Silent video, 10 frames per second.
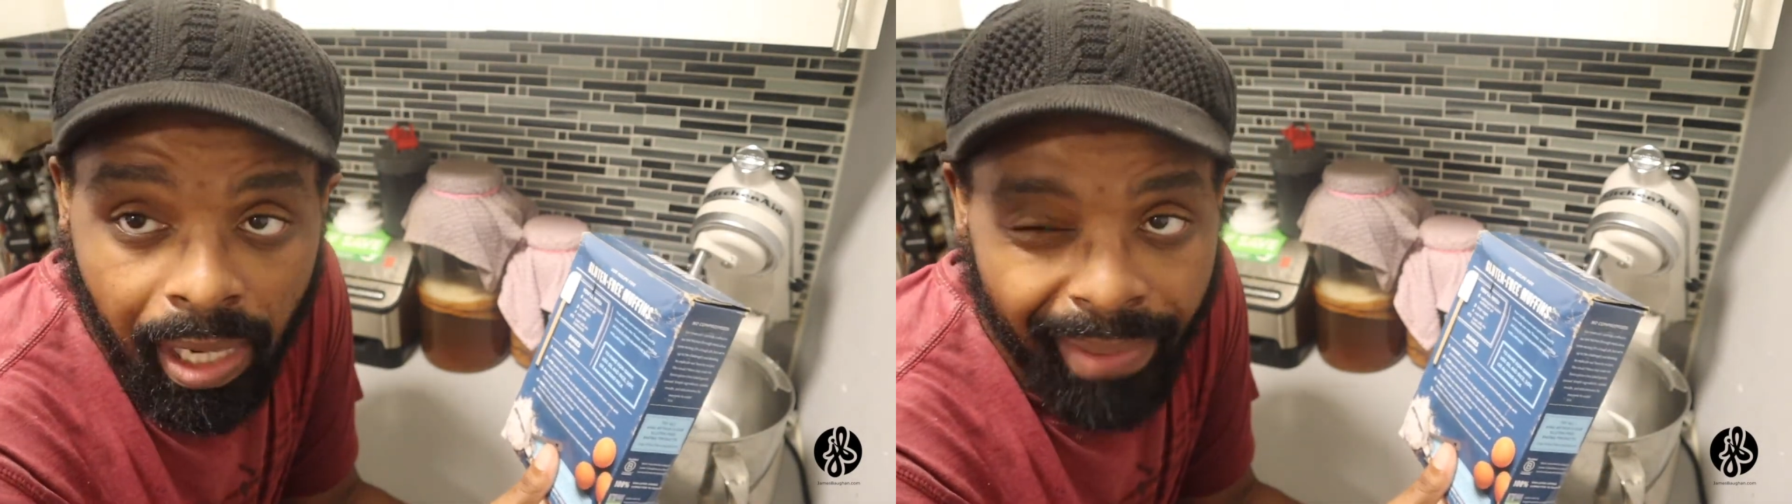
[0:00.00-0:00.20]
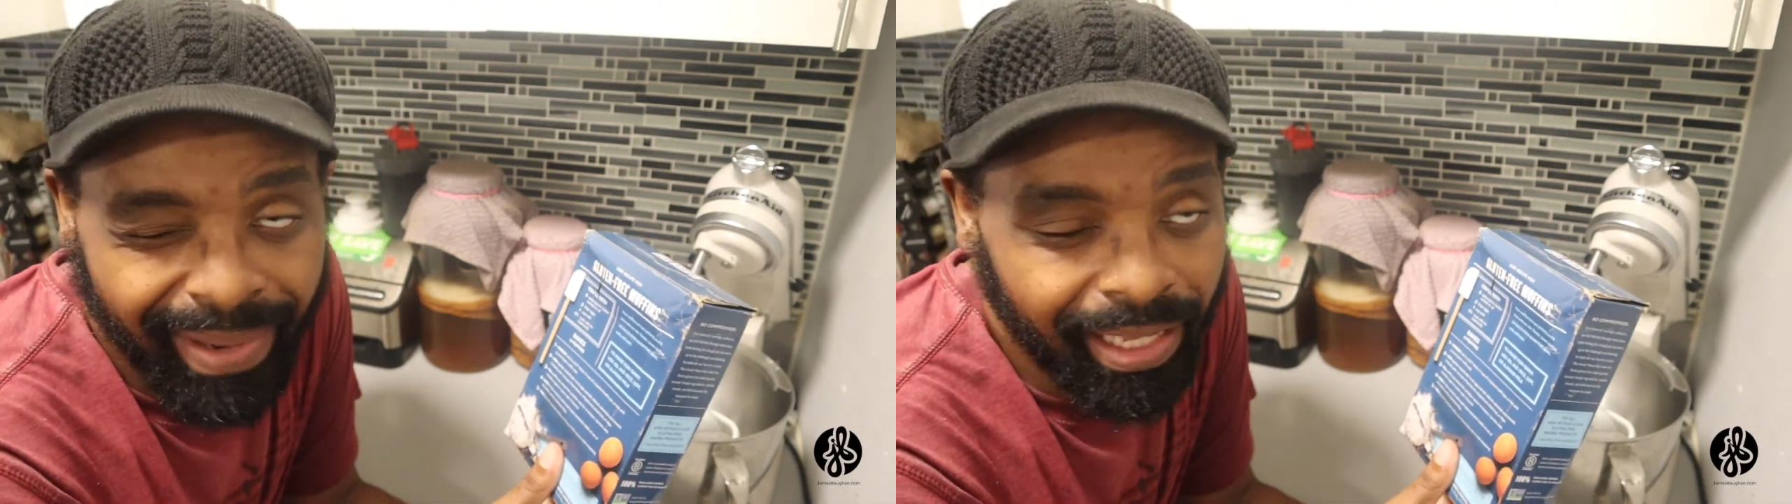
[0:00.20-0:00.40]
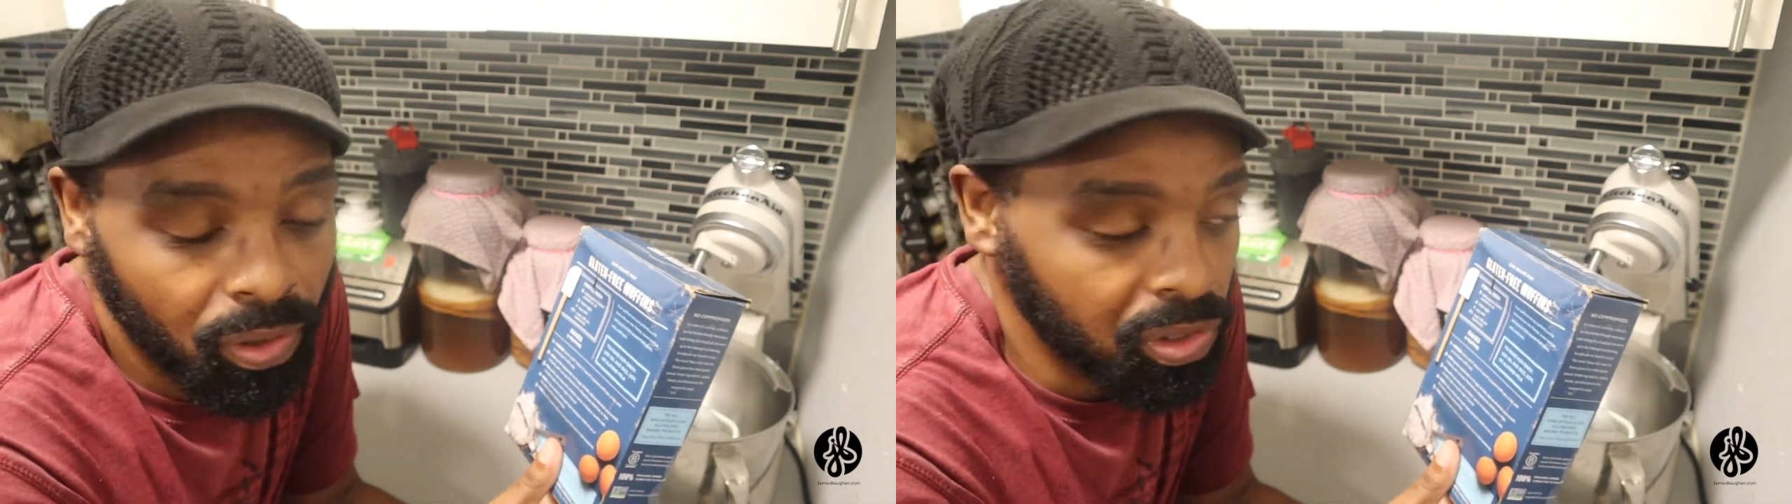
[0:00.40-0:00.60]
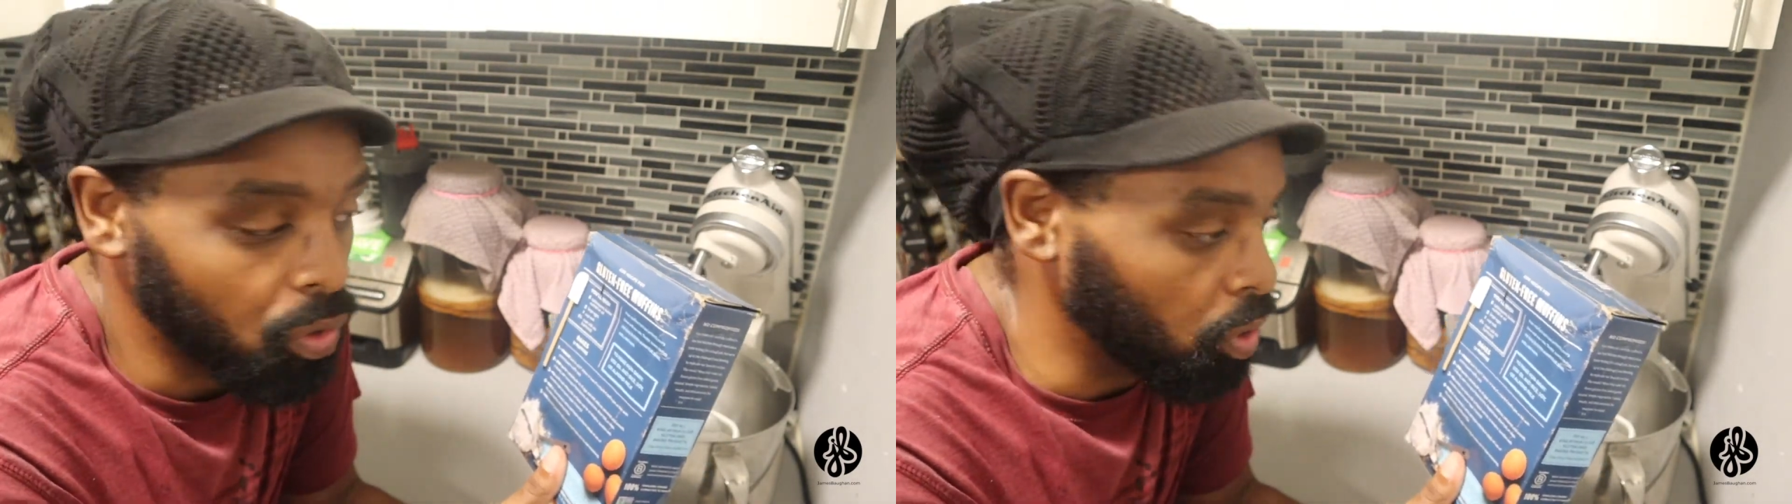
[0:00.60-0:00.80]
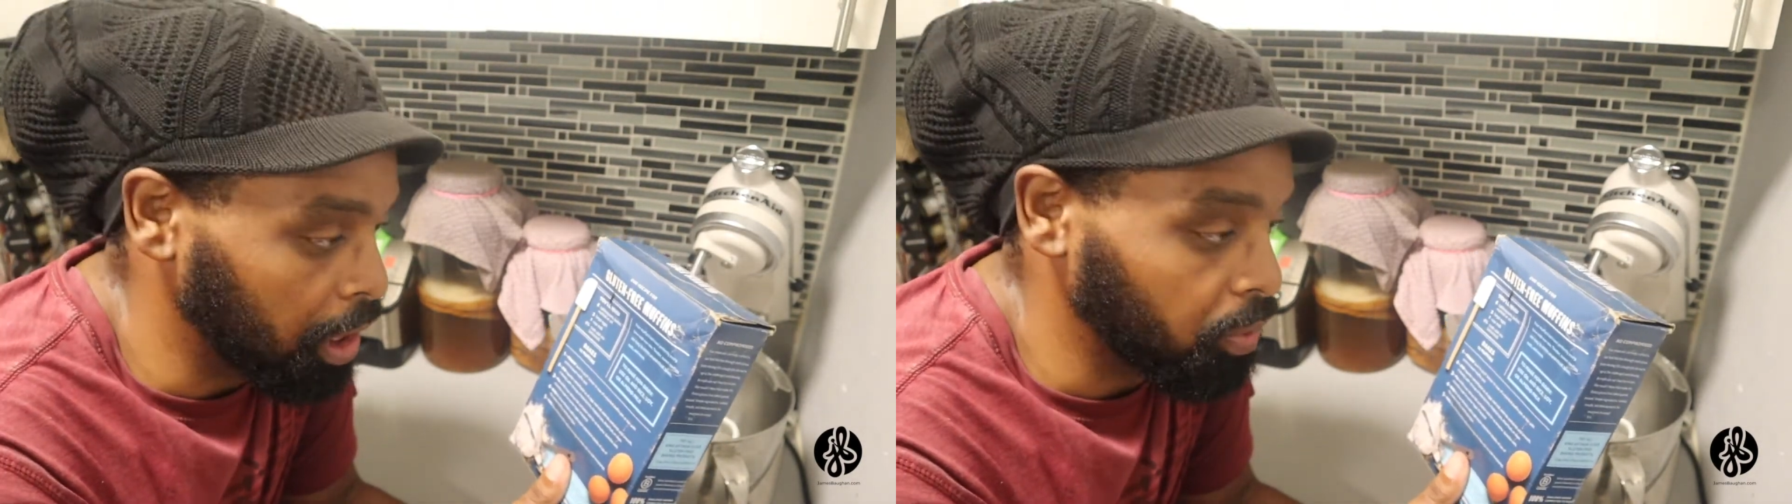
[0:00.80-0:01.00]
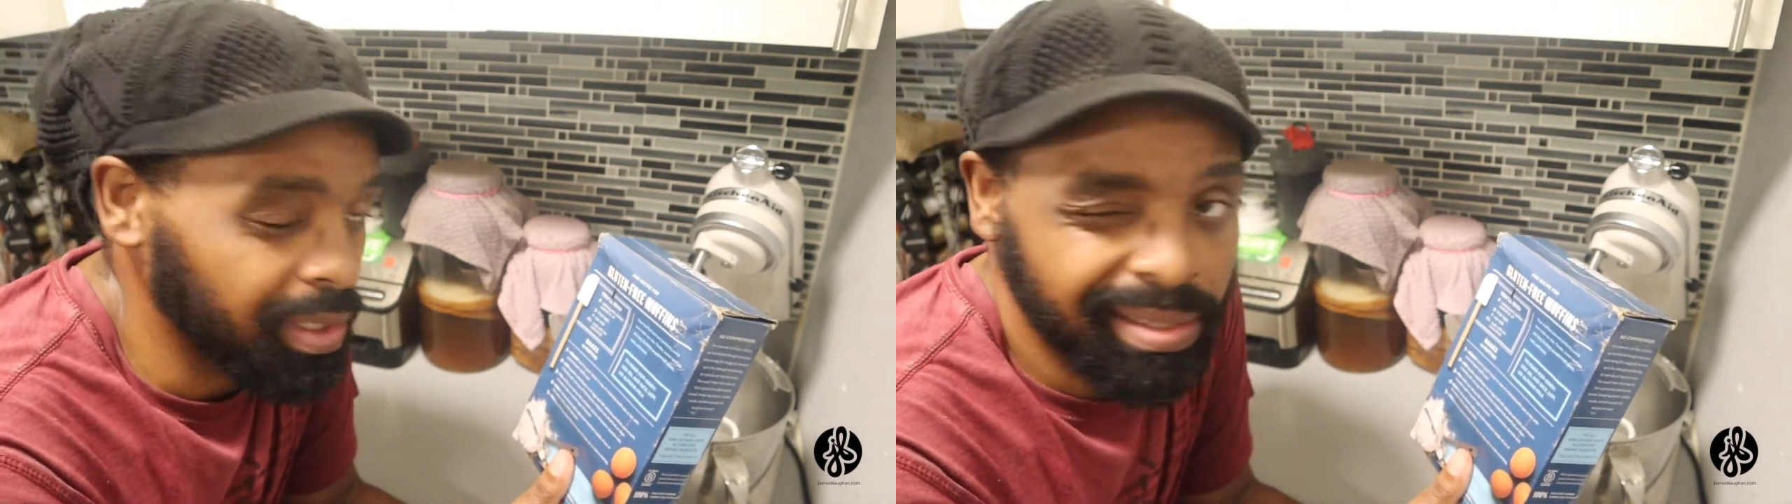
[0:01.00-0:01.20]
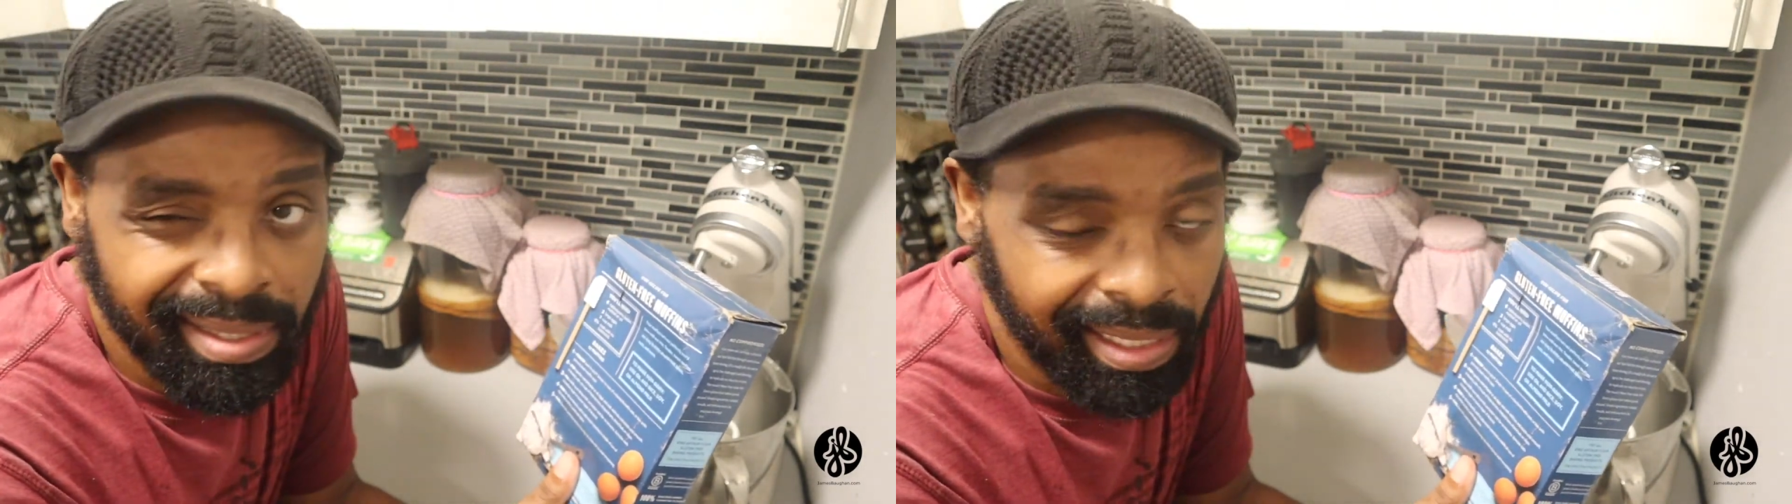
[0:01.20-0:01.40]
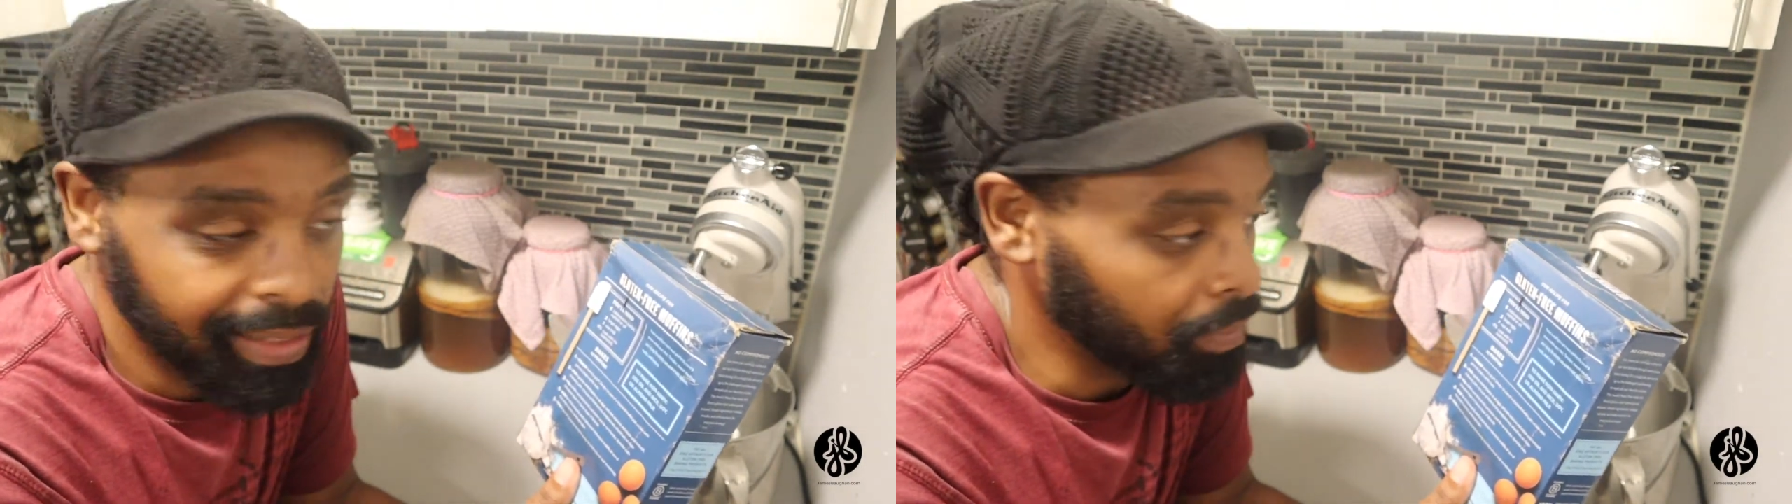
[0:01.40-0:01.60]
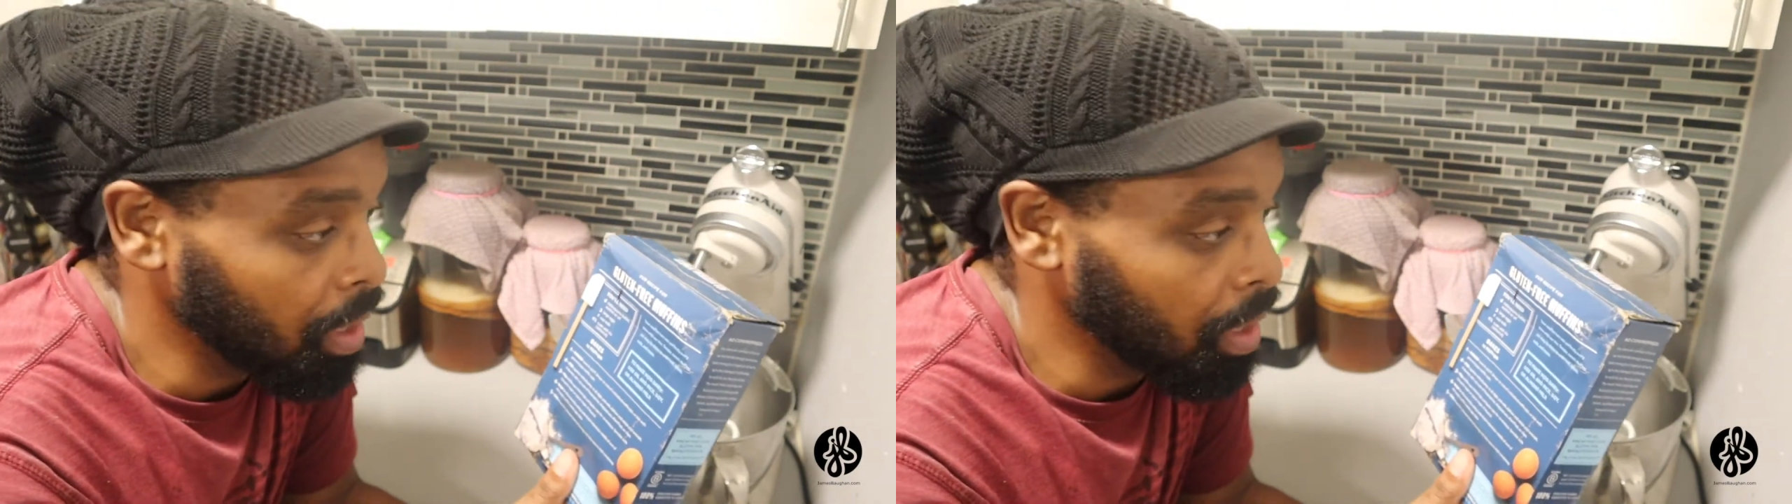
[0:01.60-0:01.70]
I might use oil. We'll see.